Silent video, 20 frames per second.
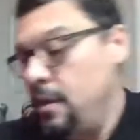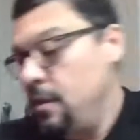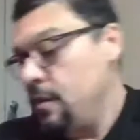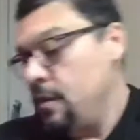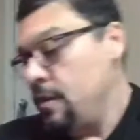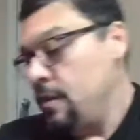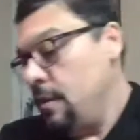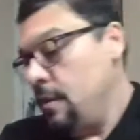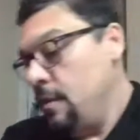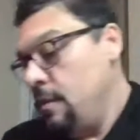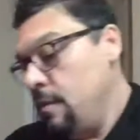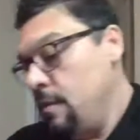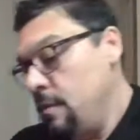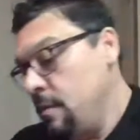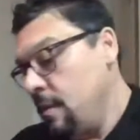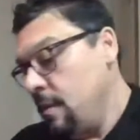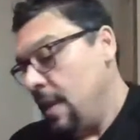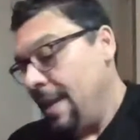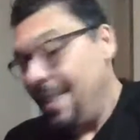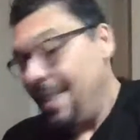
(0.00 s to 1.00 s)
So
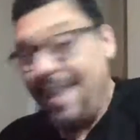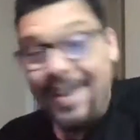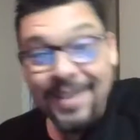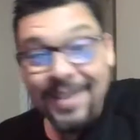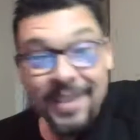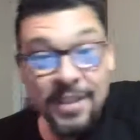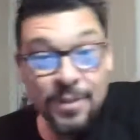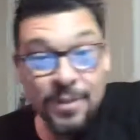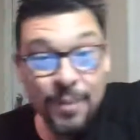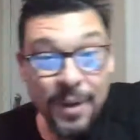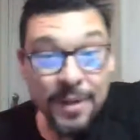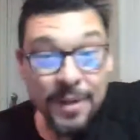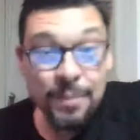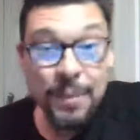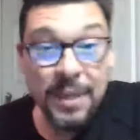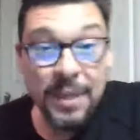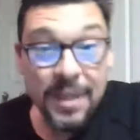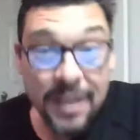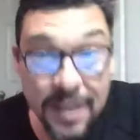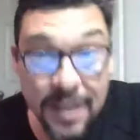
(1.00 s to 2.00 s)
I like this one
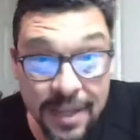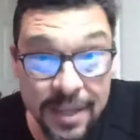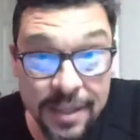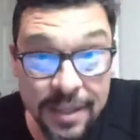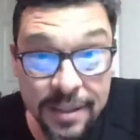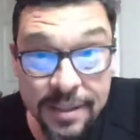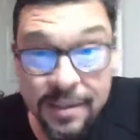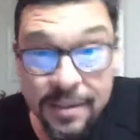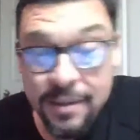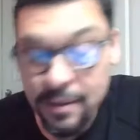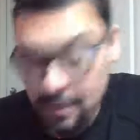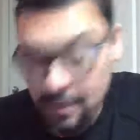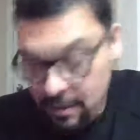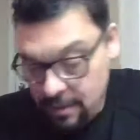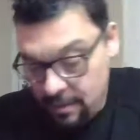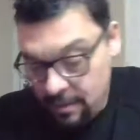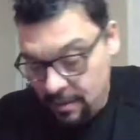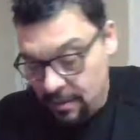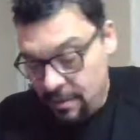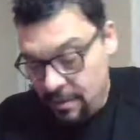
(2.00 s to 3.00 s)
because
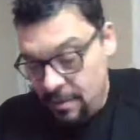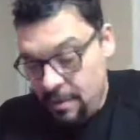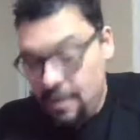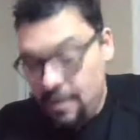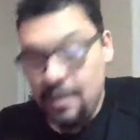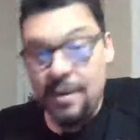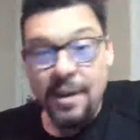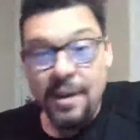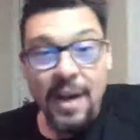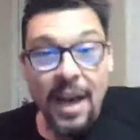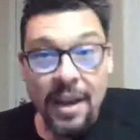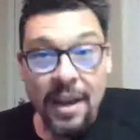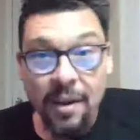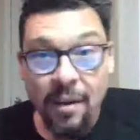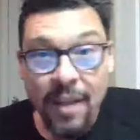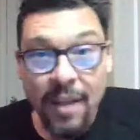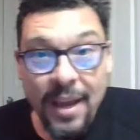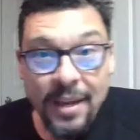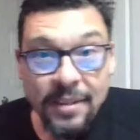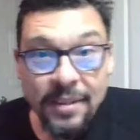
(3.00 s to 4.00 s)
I don't
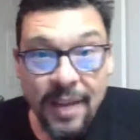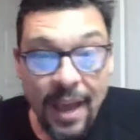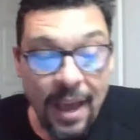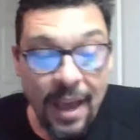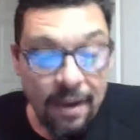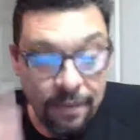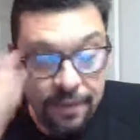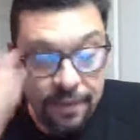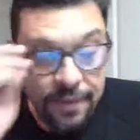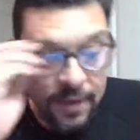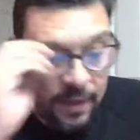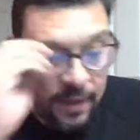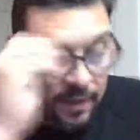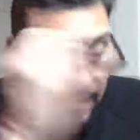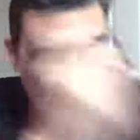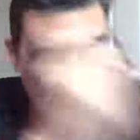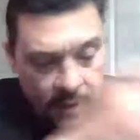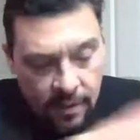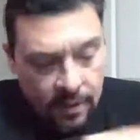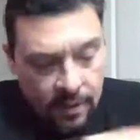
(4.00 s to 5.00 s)
like to have
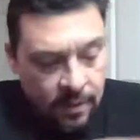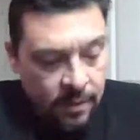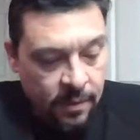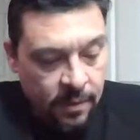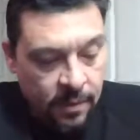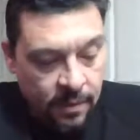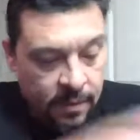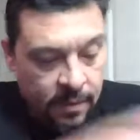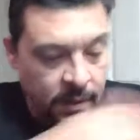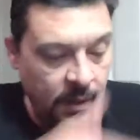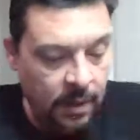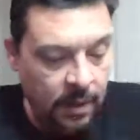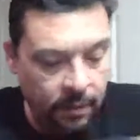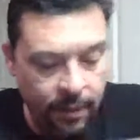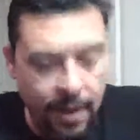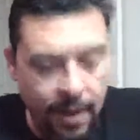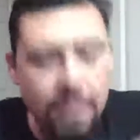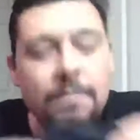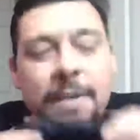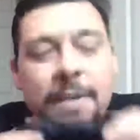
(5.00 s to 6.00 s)
things
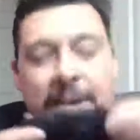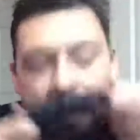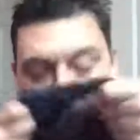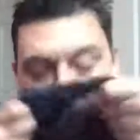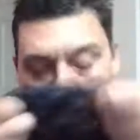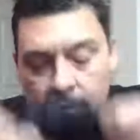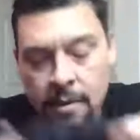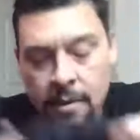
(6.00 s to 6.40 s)
around my,